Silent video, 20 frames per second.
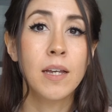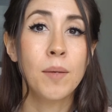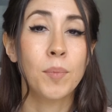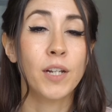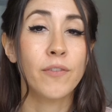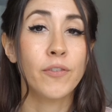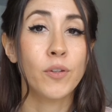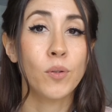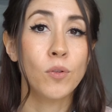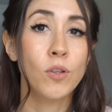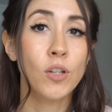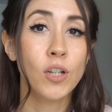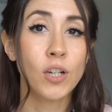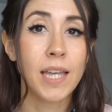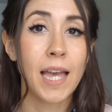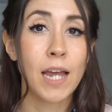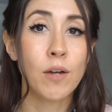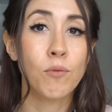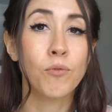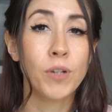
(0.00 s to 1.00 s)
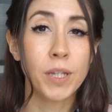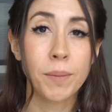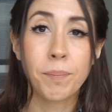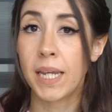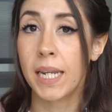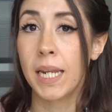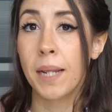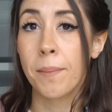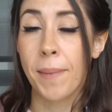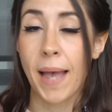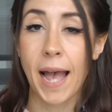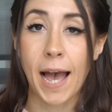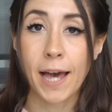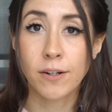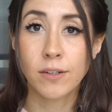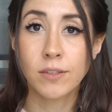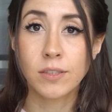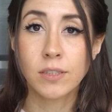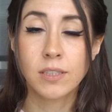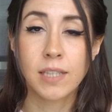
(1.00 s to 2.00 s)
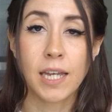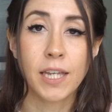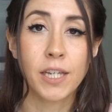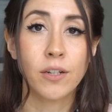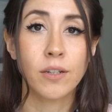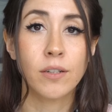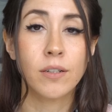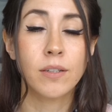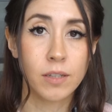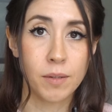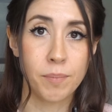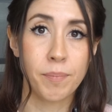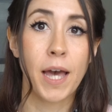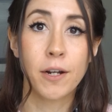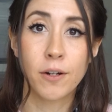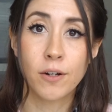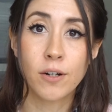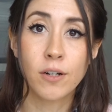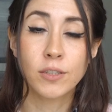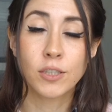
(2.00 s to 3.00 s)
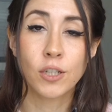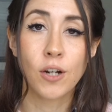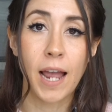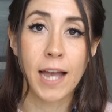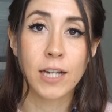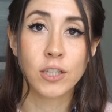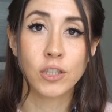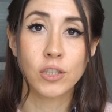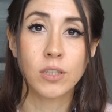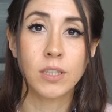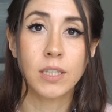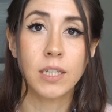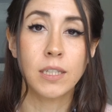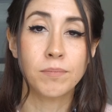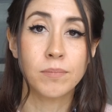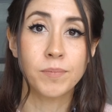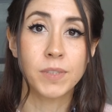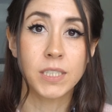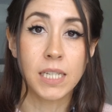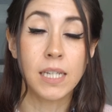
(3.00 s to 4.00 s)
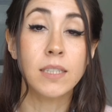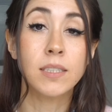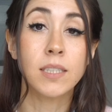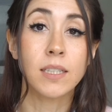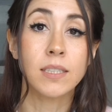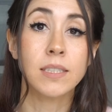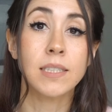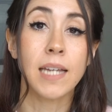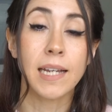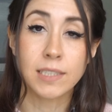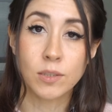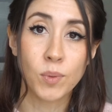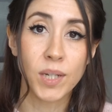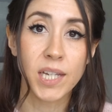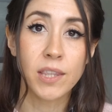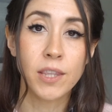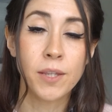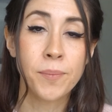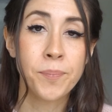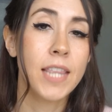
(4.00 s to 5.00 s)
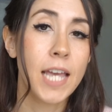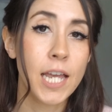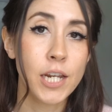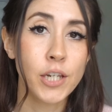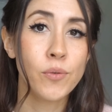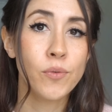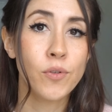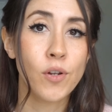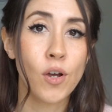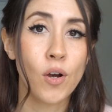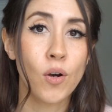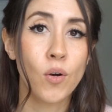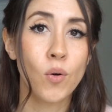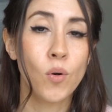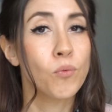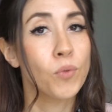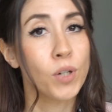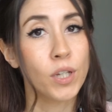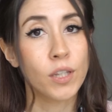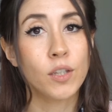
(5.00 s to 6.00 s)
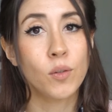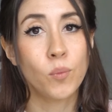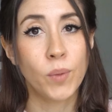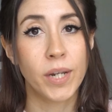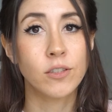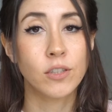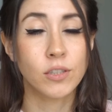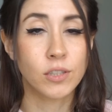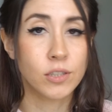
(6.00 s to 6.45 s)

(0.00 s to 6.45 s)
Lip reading: But if you look at repeating patterns that your competitors are actually seeing success with, then you know really where to